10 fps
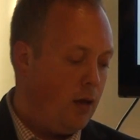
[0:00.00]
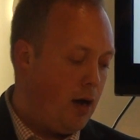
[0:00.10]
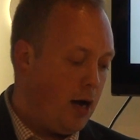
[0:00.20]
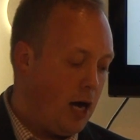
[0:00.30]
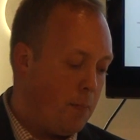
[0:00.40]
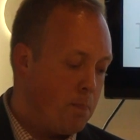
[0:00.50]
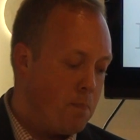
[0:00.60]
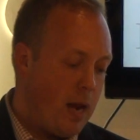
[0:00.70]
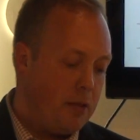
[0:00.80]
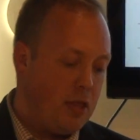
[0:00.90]

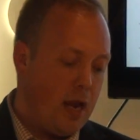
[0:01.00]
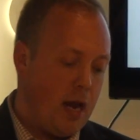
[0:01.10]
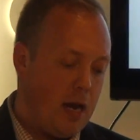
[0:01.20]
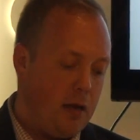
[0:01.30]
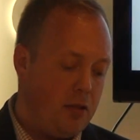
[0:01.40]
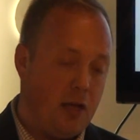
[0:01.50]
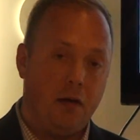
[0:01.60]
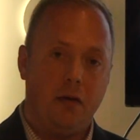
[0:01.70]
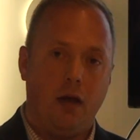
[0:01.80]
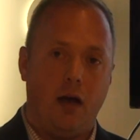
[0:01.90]
And they
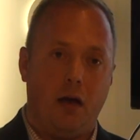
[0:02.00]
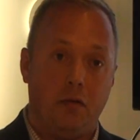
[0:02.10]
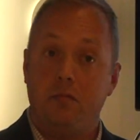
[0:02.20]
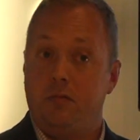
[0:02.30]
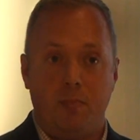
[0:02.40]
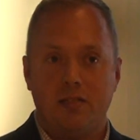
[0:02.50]
then